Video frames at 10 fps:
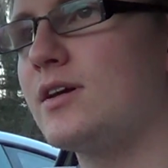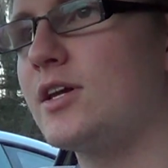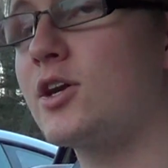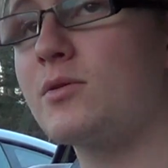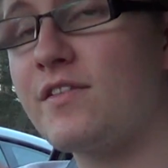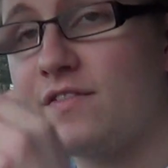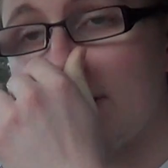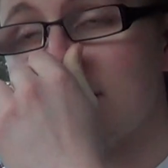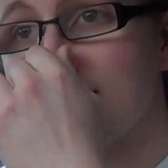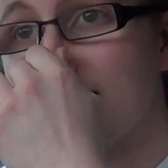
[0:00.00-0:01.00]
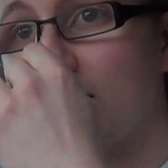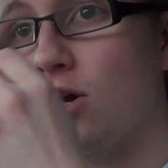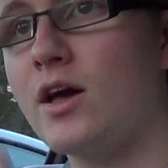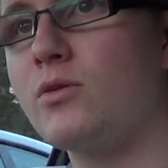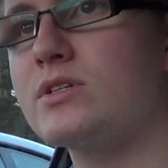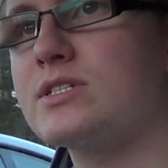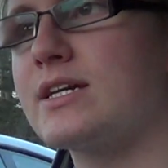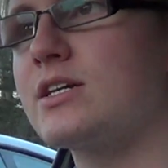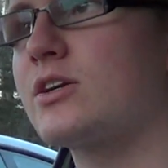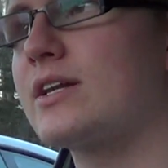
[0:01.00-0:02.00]
You can have, this is the thing, I always
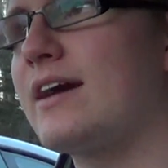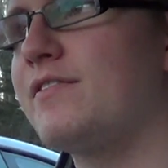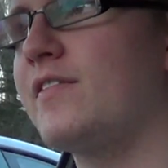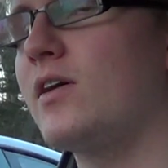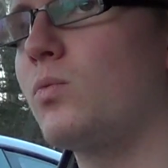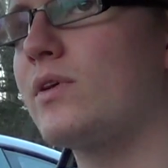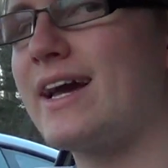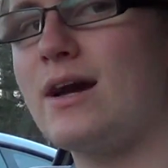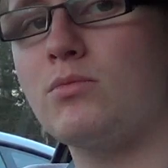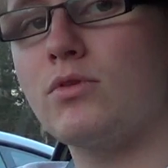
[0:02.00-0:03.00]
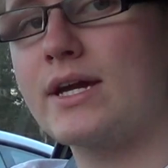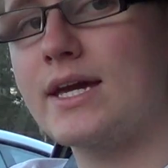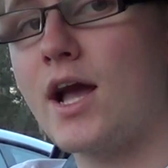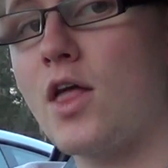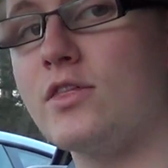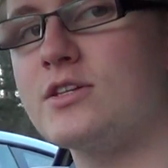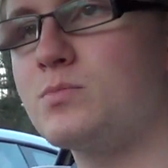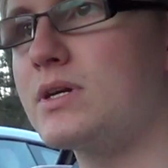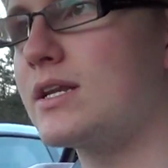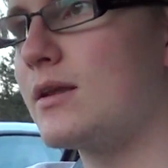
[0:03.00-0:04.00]
say you can have fun without breaking the
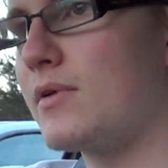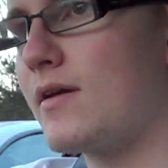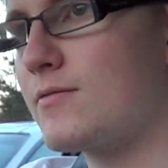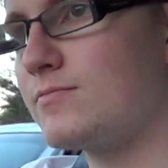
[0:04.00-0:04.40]
speed limit.